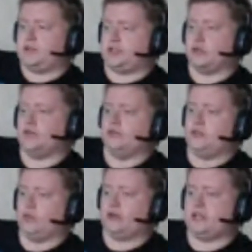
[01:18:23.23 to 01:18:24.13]
so
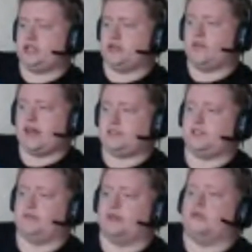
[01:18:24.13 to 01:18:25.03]
you're pretty sure that
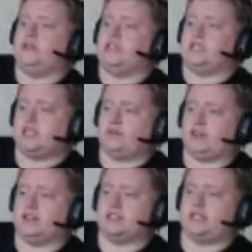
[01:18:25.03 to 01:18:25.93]
symbol is
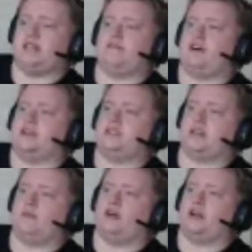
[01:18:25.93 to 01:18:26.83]
something that signifies
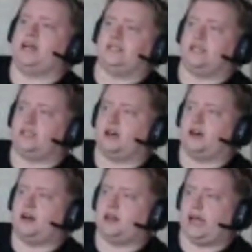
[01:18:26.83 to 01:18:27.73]
someone as a
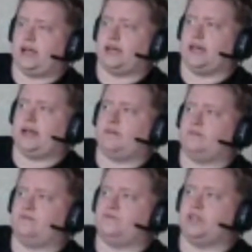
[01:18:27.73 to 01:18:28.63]
dark
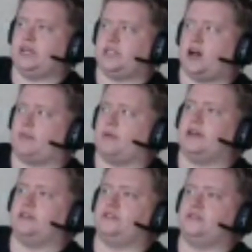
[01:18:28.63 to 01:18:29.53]

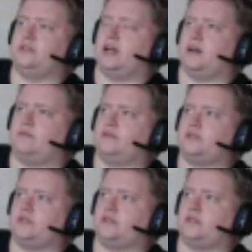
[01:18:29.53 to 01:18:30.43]
mage.
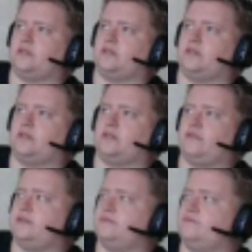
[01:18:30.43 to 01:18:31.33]
What's it called again? The
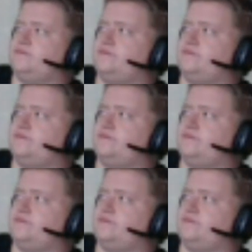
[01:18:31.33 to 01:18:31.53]
fucking